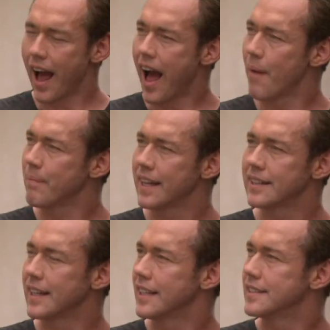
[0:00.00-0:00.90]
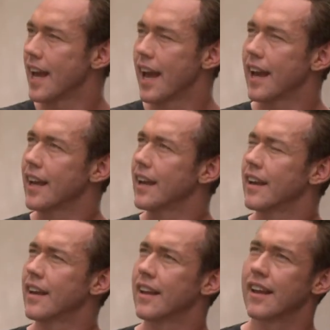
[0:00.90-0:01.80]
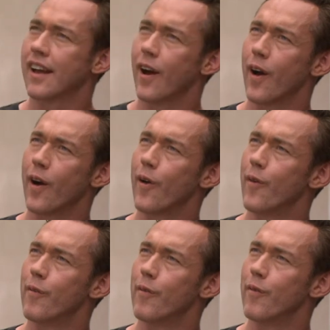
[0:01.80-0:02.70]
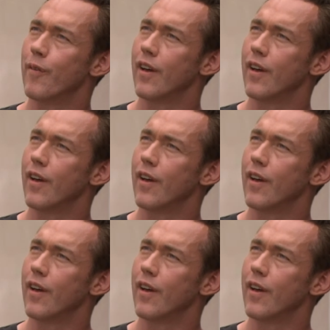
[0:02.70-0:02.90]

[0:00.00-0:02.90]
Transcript: I met D J um,